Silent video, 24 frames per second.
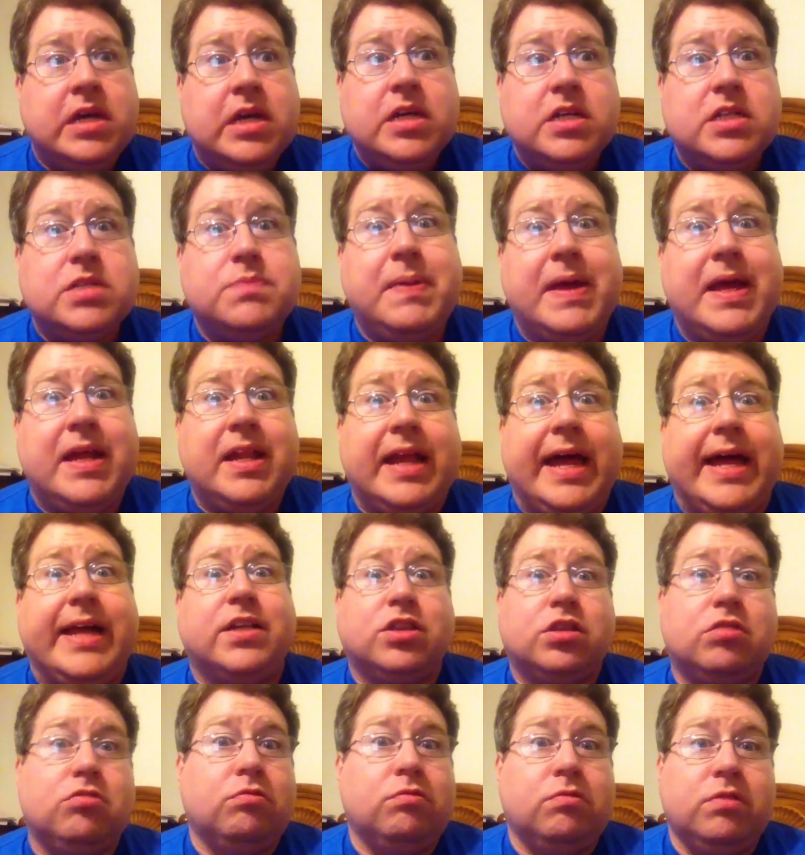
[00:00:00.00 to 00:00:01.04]
spend
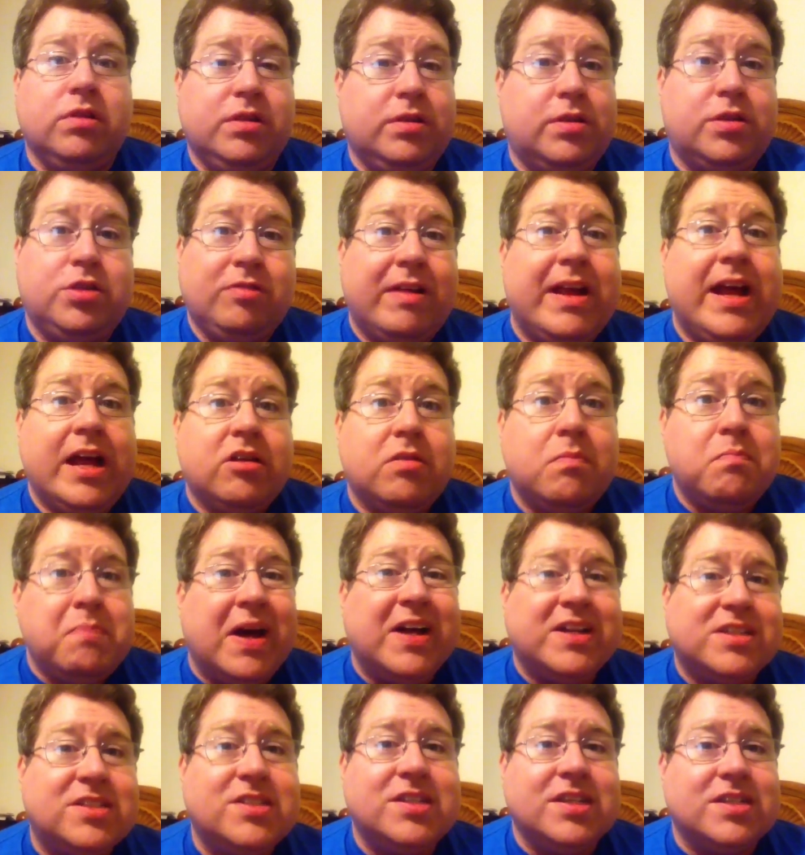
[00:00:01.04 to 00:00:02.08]
like
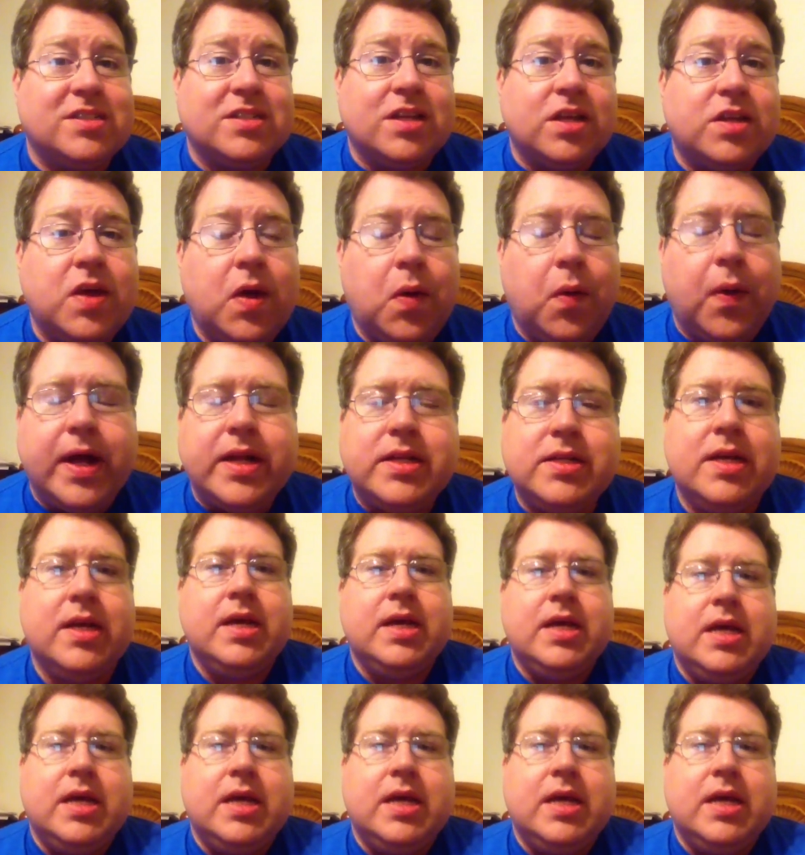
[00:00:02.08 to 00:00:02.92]
$300 just to do it.